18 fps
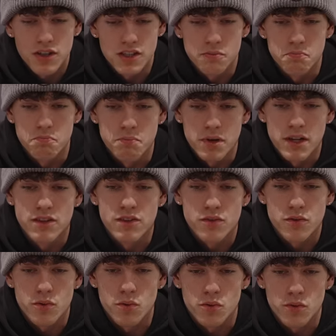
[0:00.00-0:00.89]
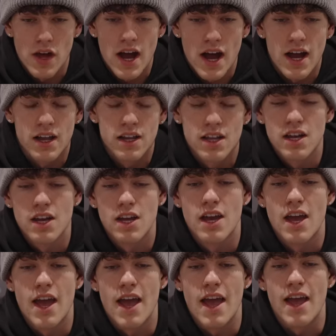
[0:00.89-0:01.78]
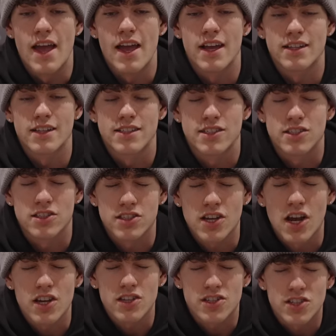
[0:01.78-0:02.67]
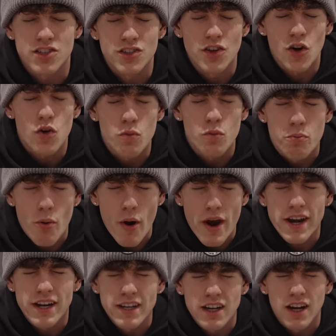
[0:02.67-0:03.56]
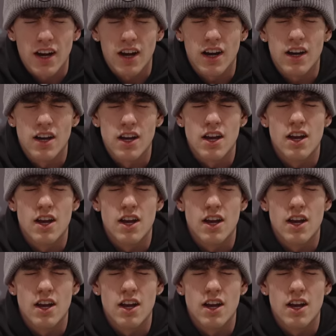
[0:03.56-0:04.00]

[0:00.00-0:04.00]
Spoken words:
that's been through that, it's such a no-brainer